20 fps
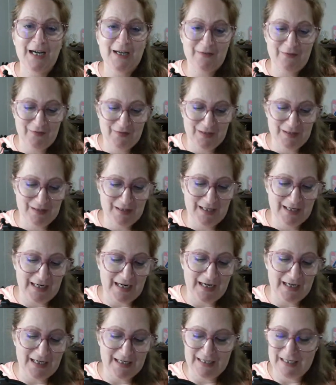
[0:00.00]
I feel
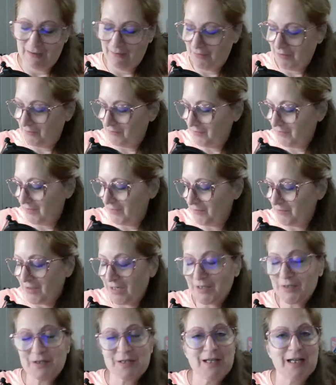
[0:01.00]
like I can now go in the
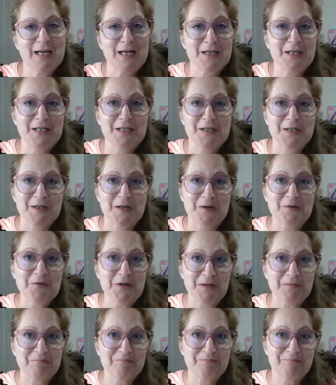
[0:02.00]
direction that I need to
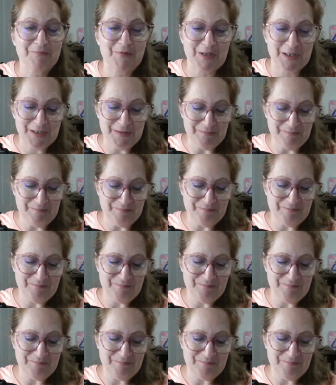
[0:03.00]
go in, right?